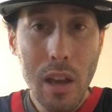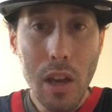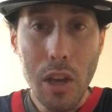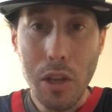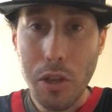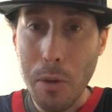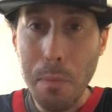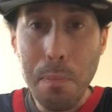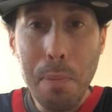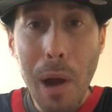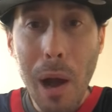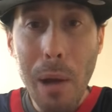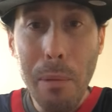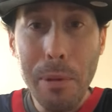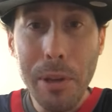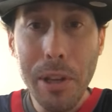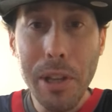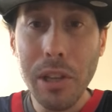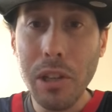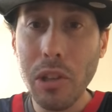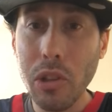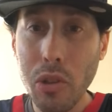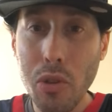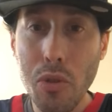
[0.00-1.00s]
you're probably
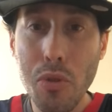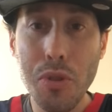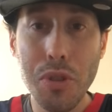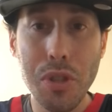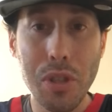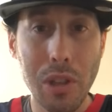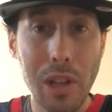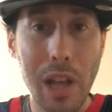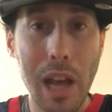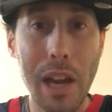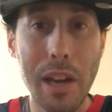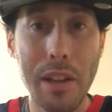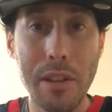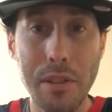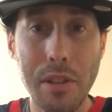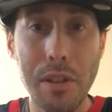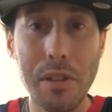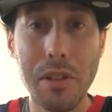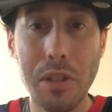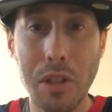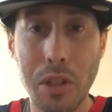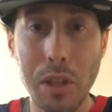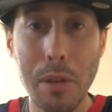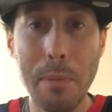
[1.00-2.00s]
going to lose
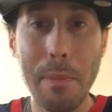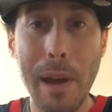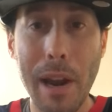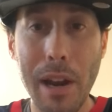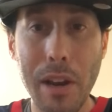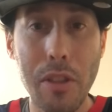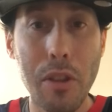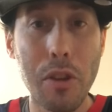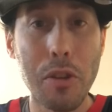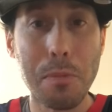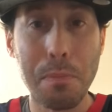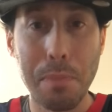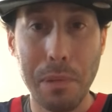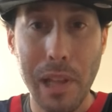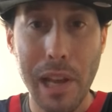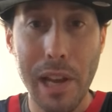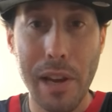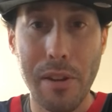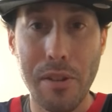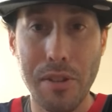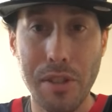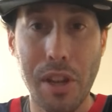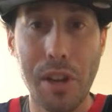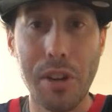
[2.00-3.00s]
a good amount of those
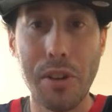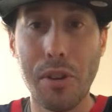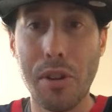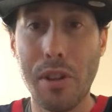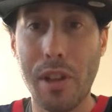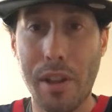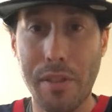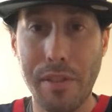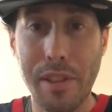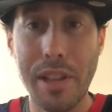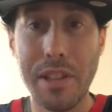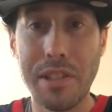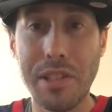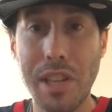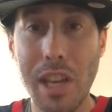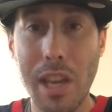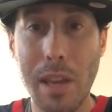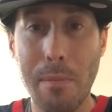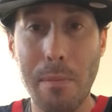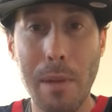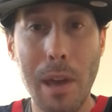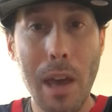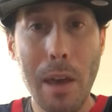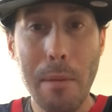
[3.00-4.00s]
players on that
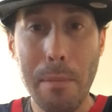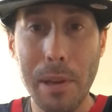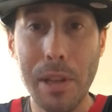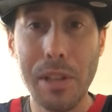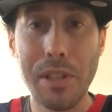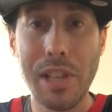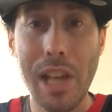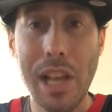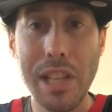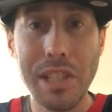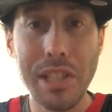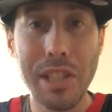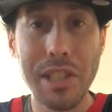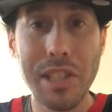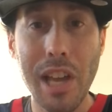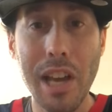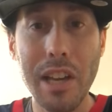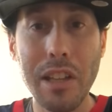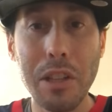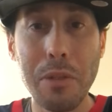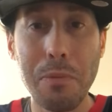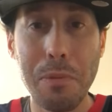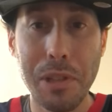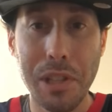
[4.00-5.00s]
team because that's
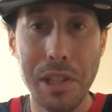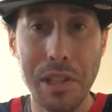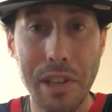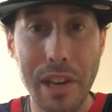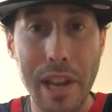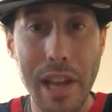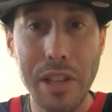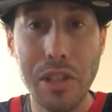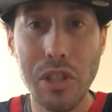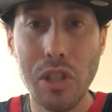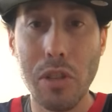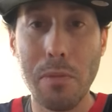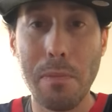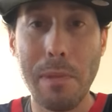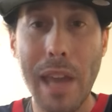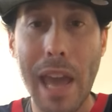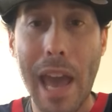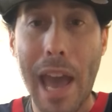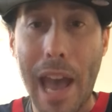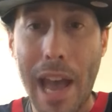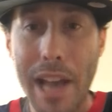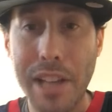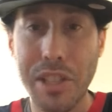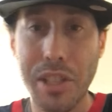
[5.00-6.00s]
exactly what the Nets should be
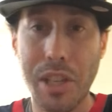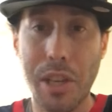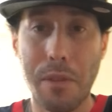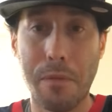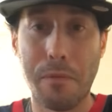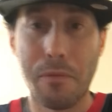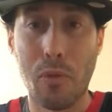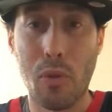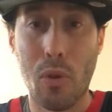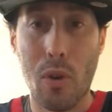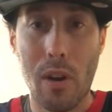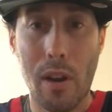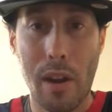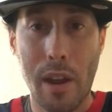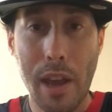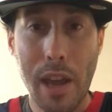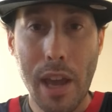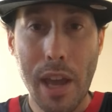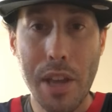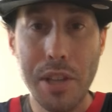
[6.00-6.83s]
asking for,